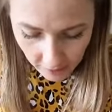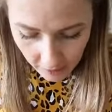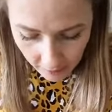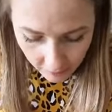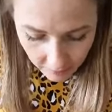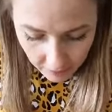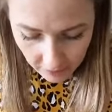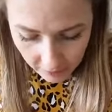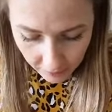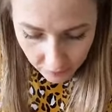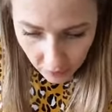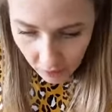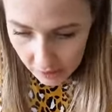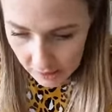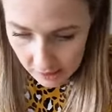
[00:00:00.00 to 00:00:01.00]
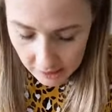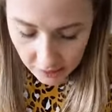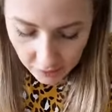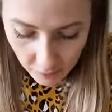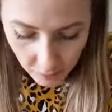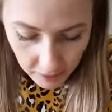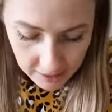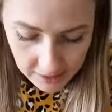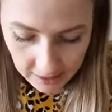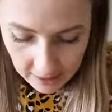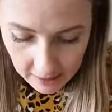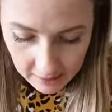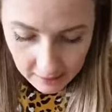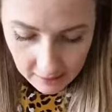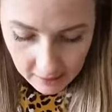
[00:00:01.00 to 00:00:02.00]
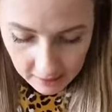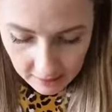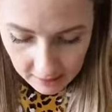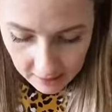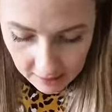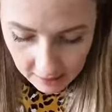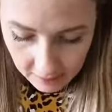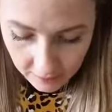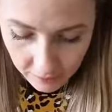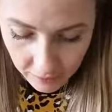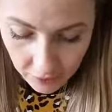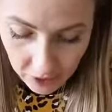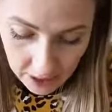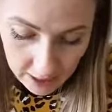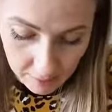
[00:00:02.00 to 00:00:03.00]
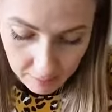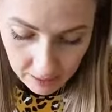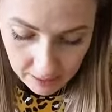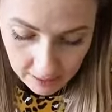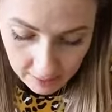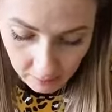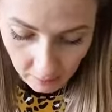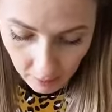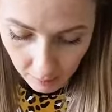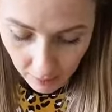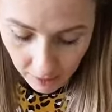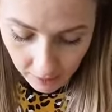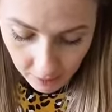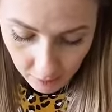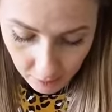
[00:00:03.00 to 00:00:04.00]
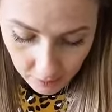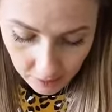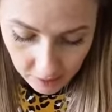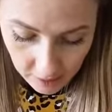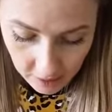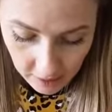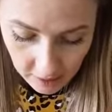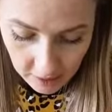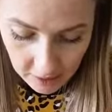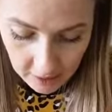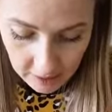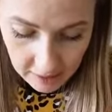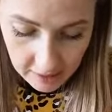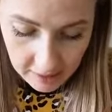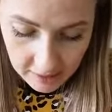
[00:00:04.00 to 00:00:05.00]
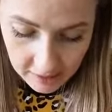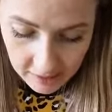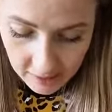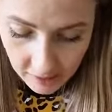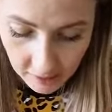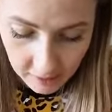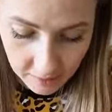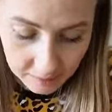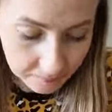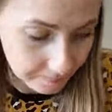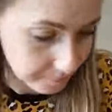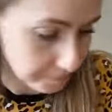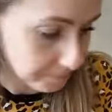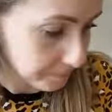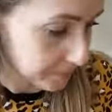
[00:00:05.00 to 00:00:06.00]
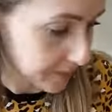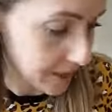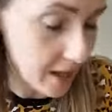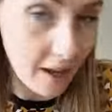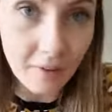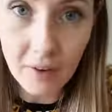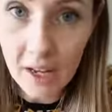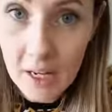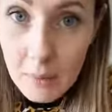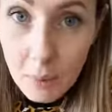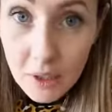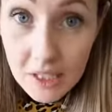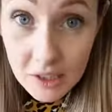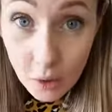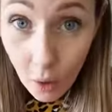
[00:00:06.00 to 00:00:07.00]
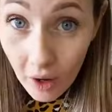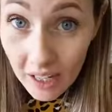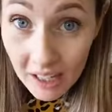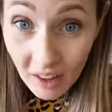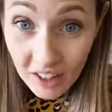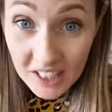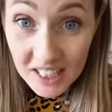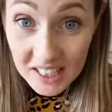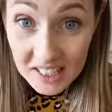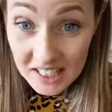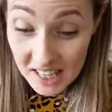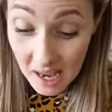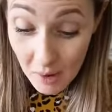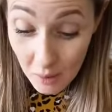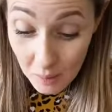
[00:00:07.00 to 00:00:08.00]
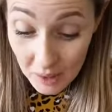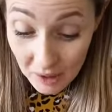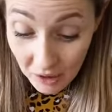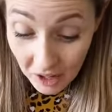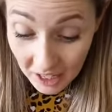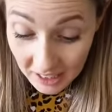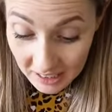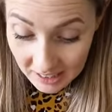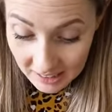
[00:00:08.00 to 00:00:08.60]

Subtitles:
gift ideas for my dad and for Jamie now, like my husband. So, yeah, if anybody's got any ideas, that would be great.